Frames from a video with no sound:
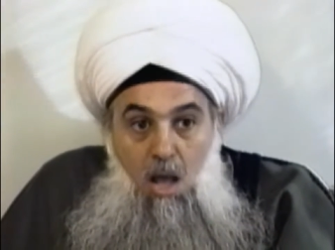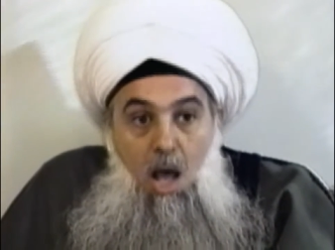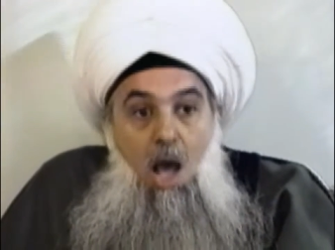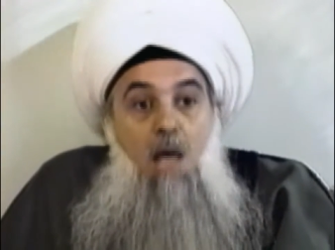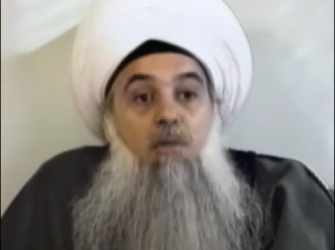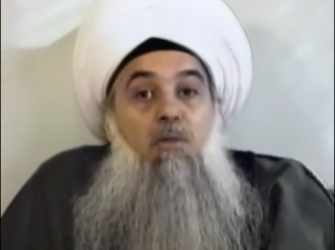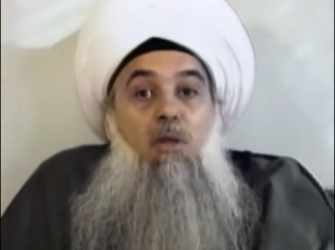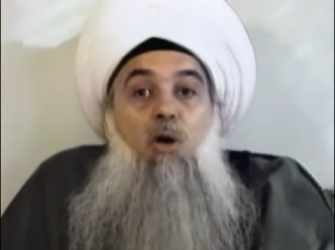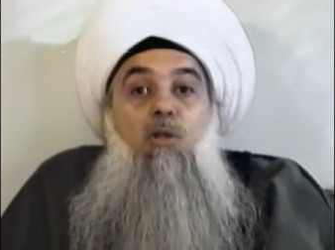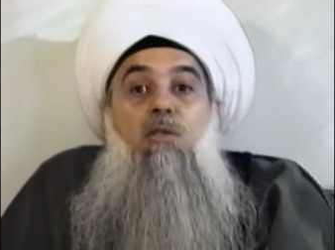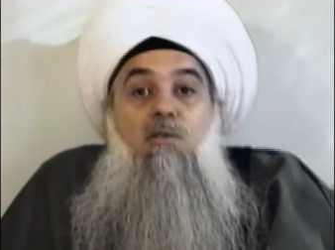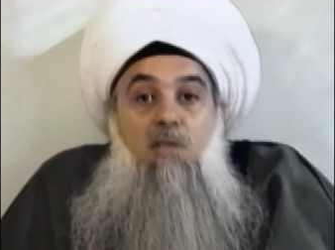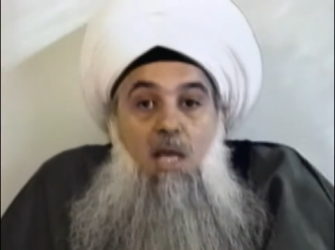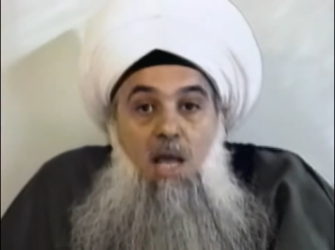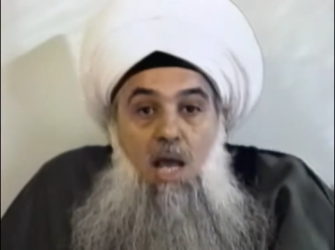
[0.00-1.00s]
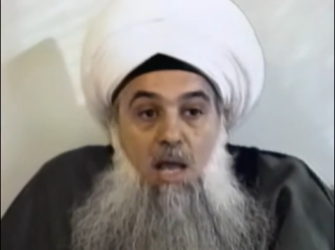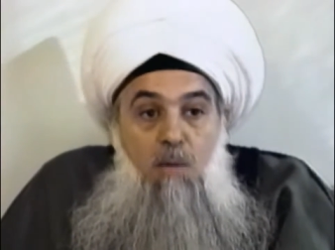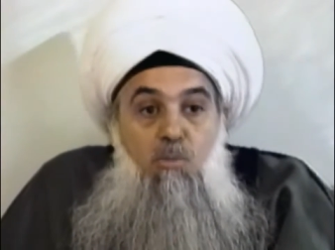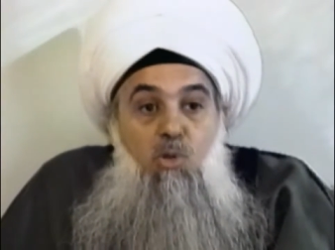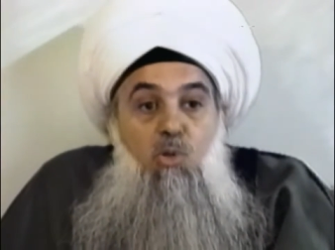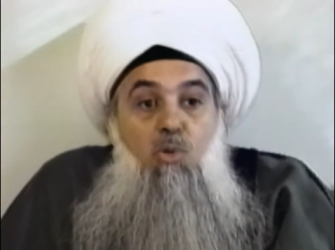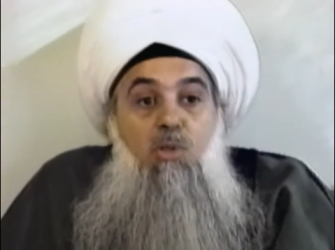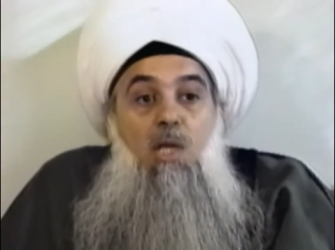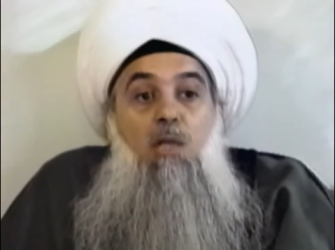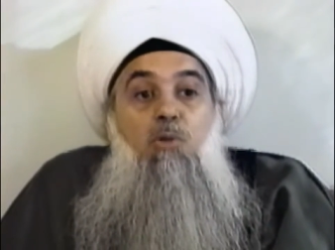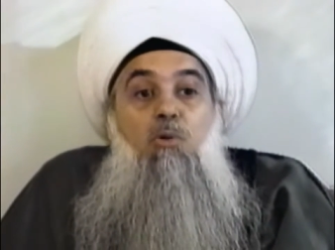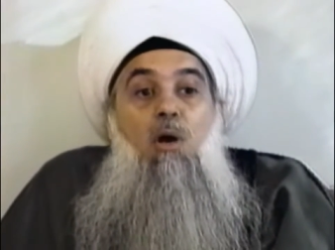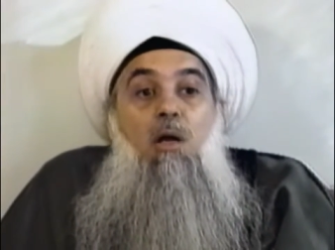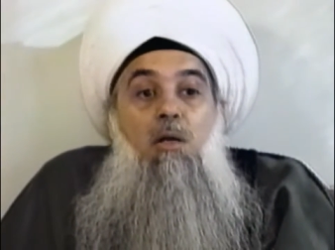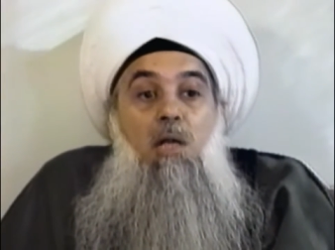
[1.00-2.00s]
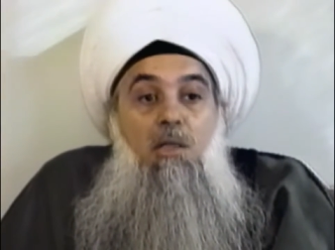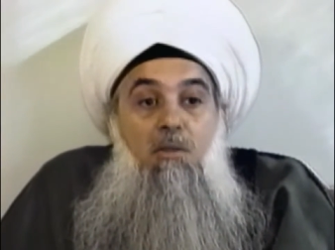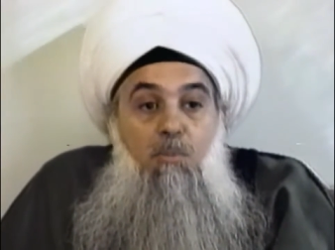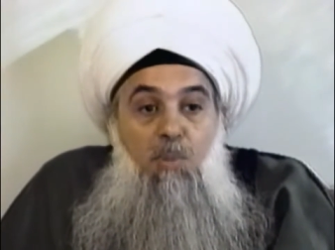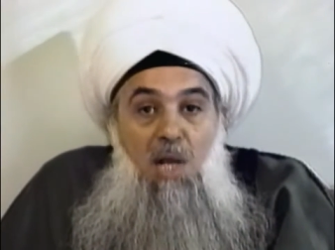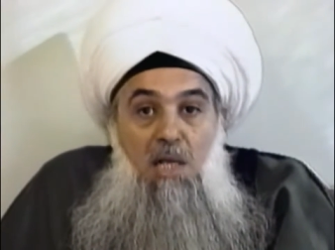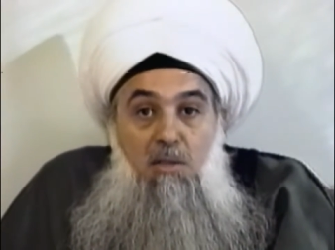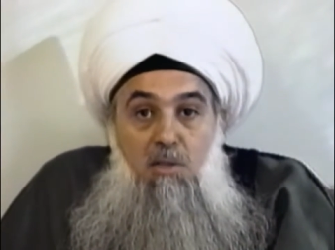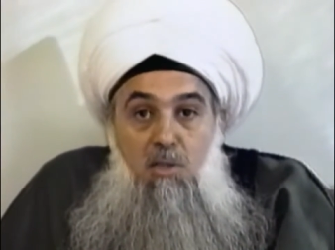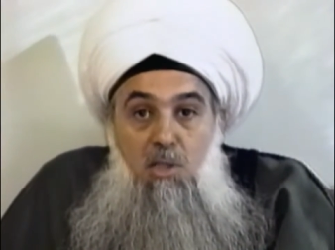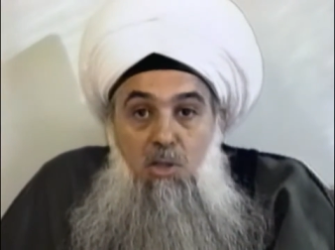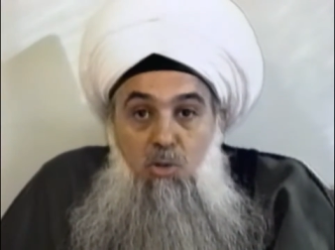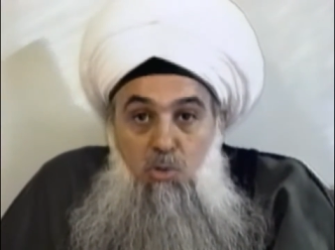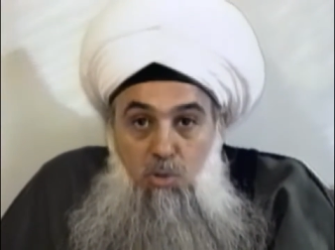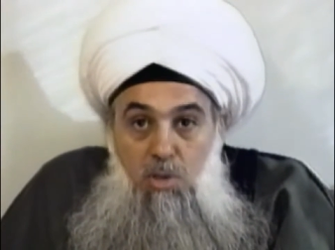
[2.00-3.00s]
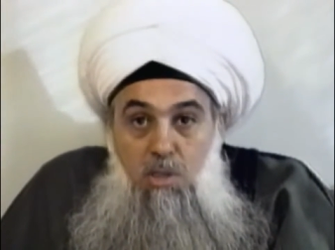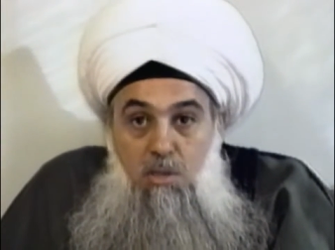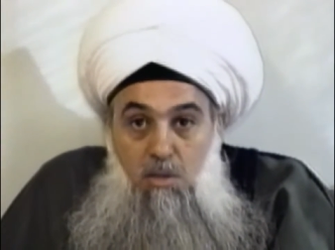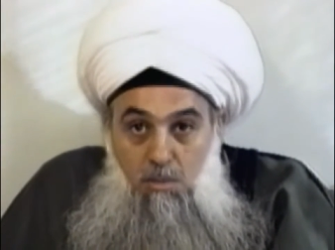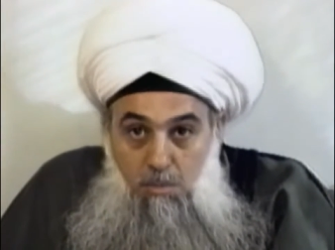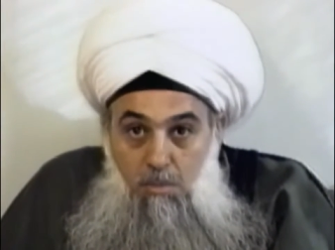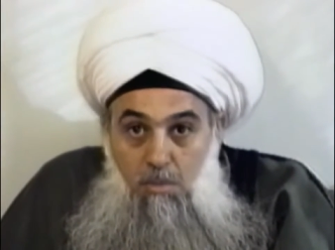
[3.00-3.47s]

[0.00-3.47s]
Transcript: And don't say, I am Jews and you are not practicing Judaism.